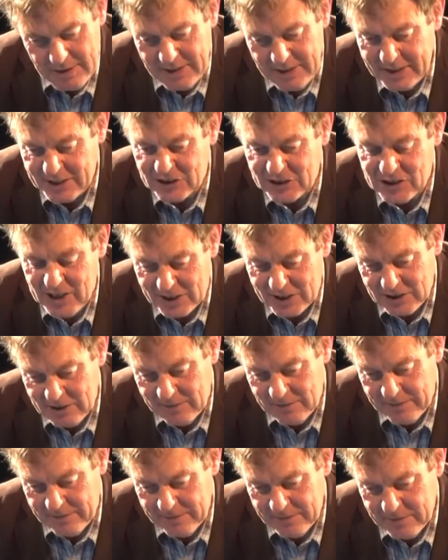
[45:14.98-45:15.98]
an
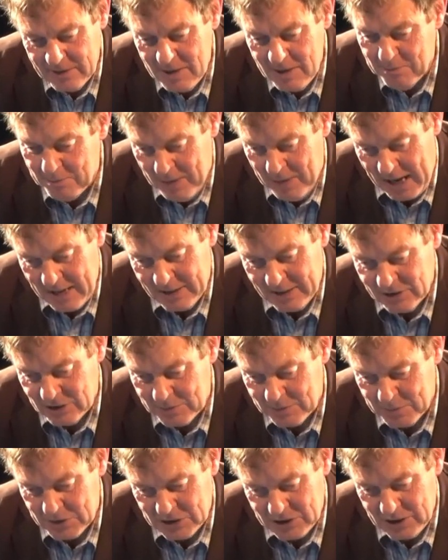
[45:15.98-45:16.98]
excessive
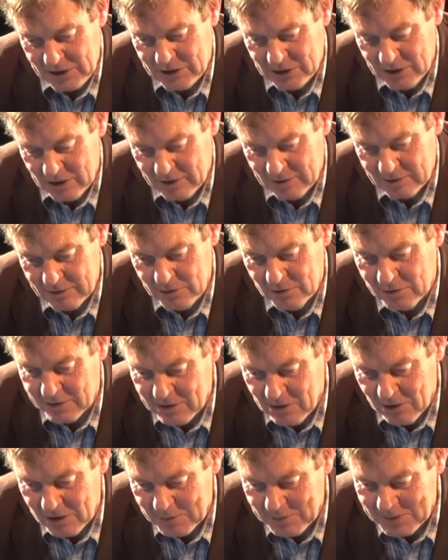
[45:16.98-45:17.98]
imbalanced procedure. Your
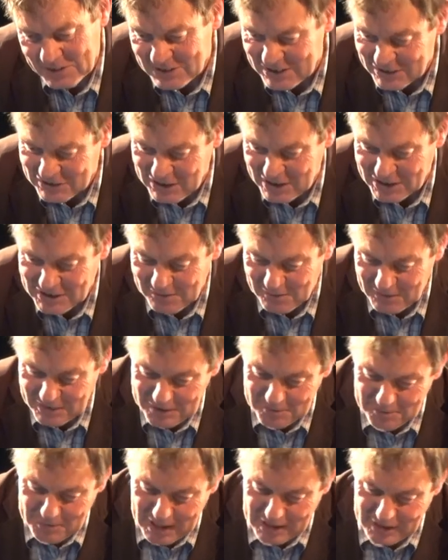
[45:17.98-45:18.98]
economy is
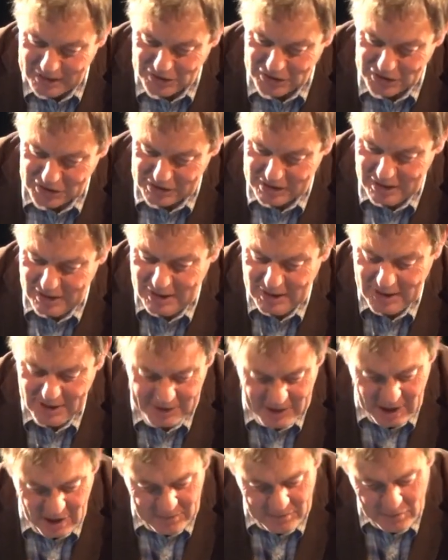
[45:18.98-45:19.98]
excessively imbalanced,
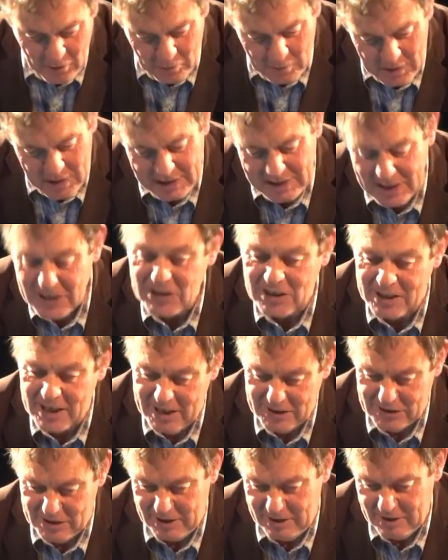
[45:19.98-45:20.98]
therefore we are
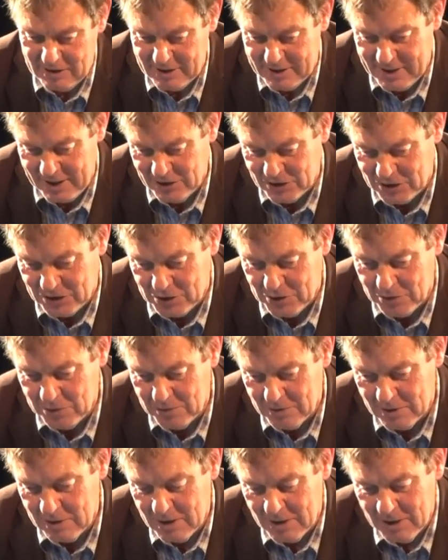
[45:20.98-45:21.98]
litigating against you.
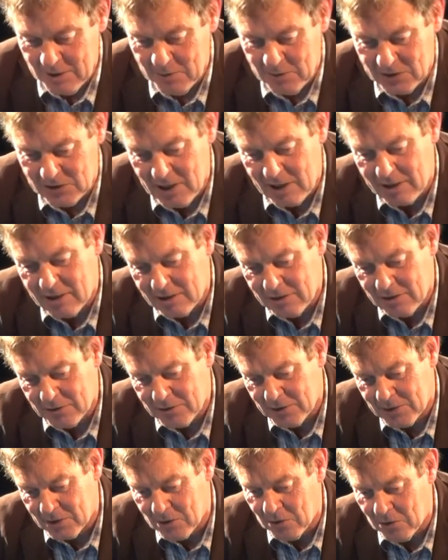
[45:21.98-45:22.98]
We're taking you
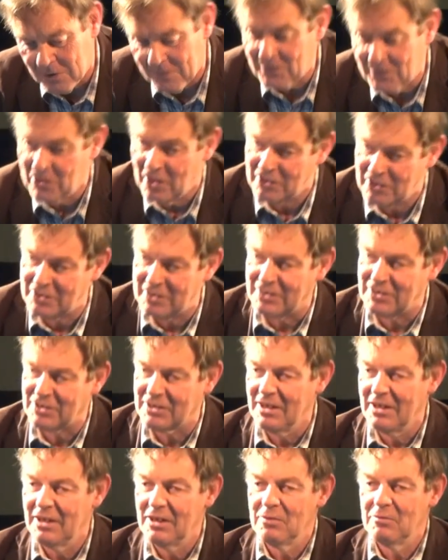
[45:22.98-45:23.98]
to the Court of
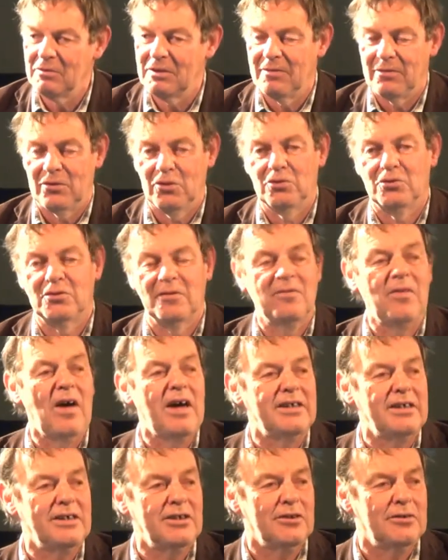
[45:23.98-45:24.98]
Justice with a view to
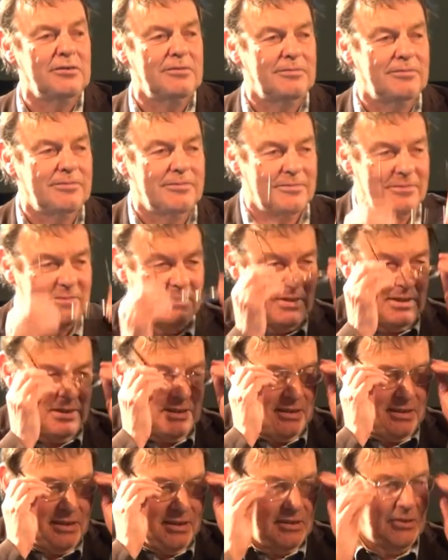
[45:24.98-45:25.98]
finding
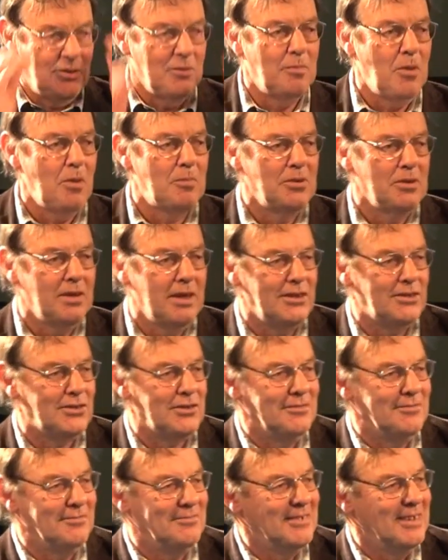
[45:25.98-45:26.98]
you, your
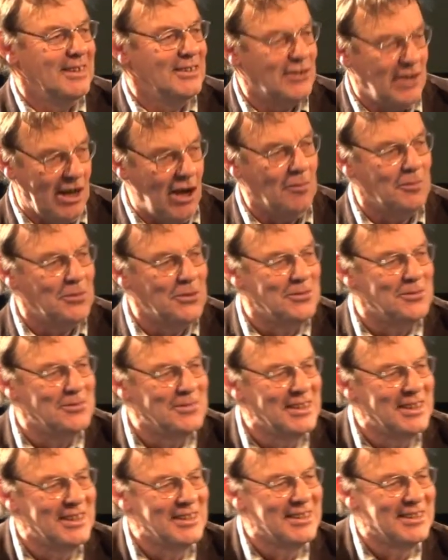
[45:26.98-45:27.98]
population, to help
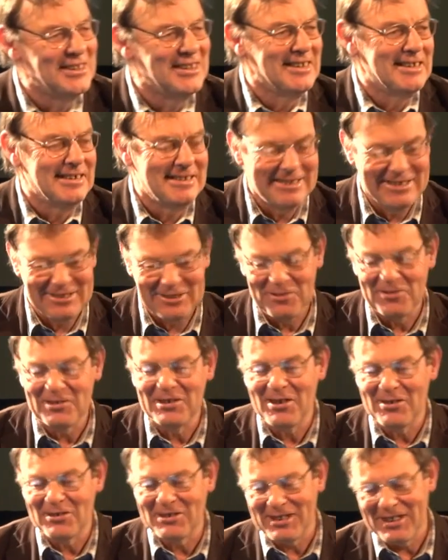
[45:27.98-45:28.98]
you, uh, to
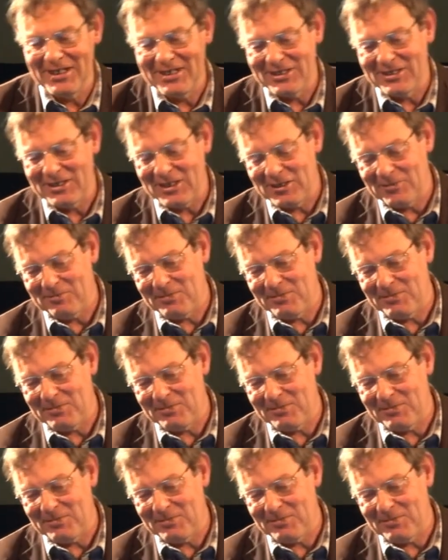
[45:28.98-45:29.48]
encourage the others.